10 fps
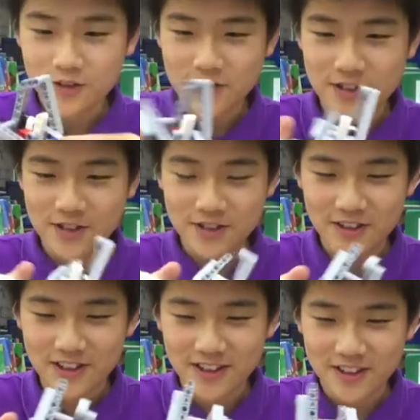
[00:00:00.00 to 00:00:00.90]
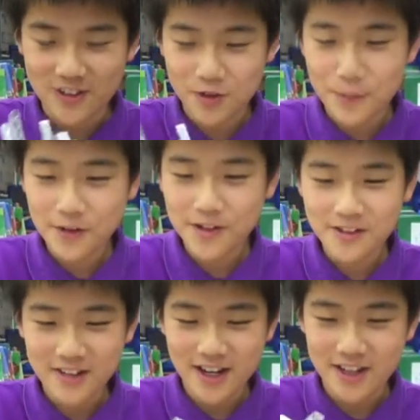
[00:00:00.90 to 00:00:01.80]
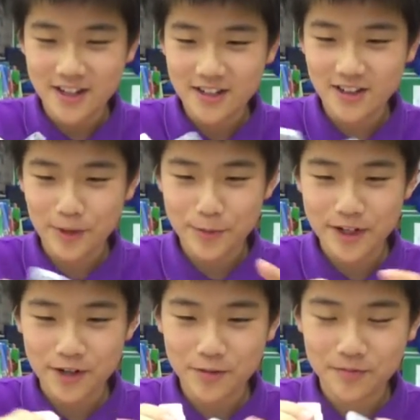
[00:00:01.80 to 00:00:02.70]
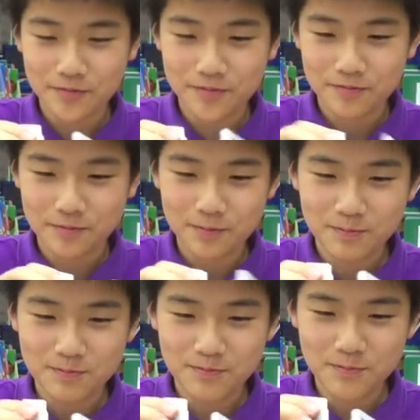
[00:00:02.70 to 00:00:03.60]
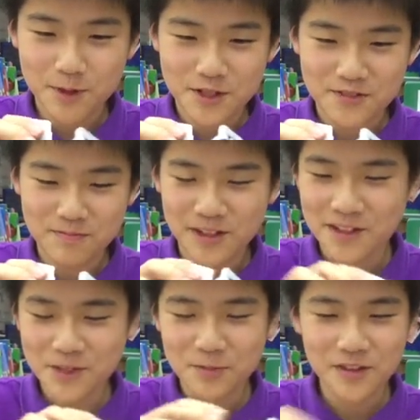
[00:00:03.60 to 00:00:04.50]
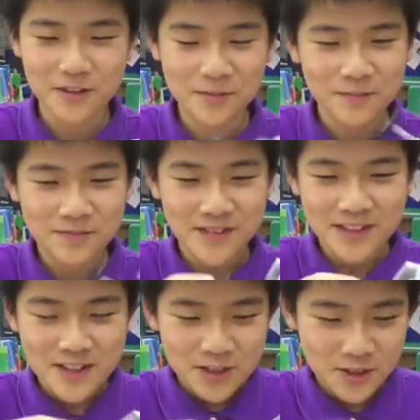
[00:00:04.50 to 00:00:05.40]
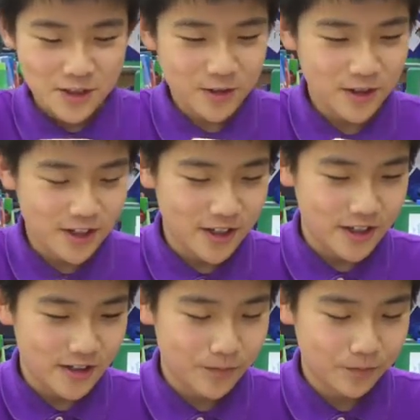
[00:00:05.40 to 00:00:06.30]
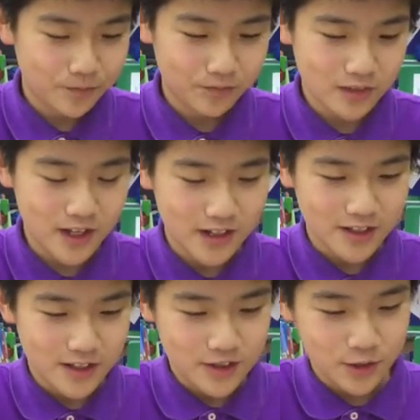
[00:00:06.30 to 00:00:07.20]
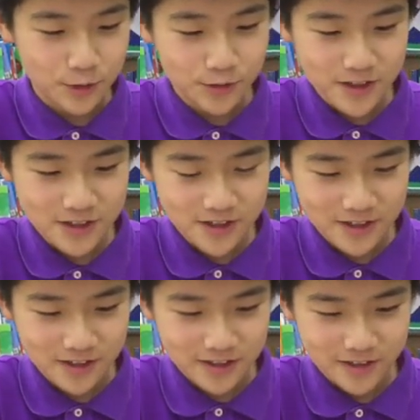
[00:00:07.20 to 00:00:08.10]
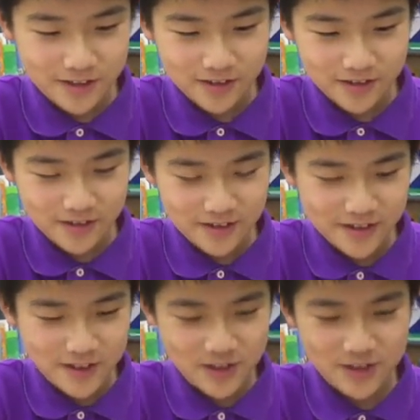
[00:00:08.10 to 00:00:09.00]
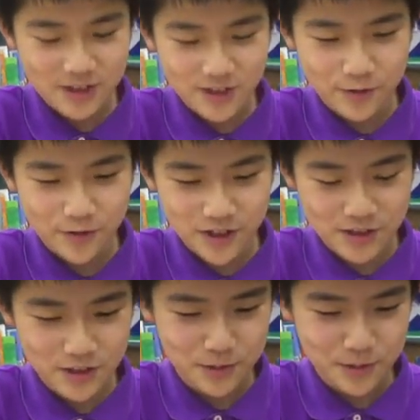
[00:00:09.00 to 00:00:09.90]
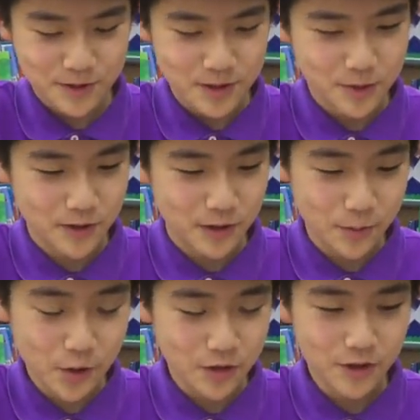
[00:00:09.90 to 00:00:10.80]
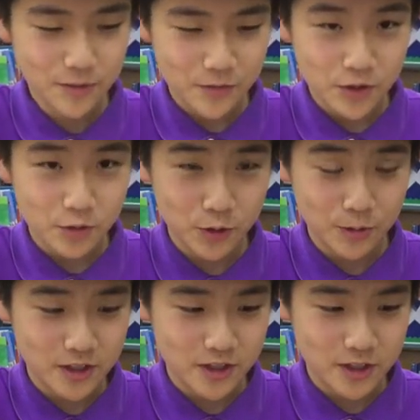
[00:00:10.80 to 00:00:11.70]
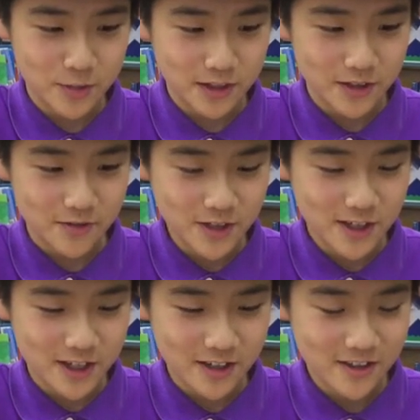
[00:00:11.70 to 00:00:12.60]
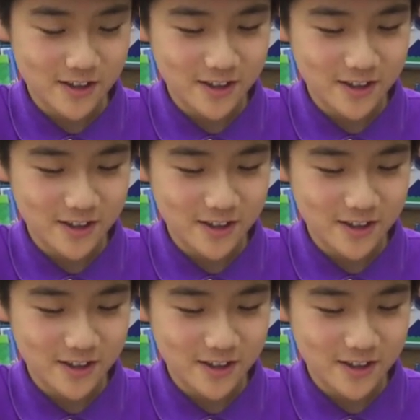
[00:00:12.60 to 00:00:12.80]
This is the gripper and up and down motion mechanism thing. So so this is just here for testing purposes, but the motor will be spinning this gear,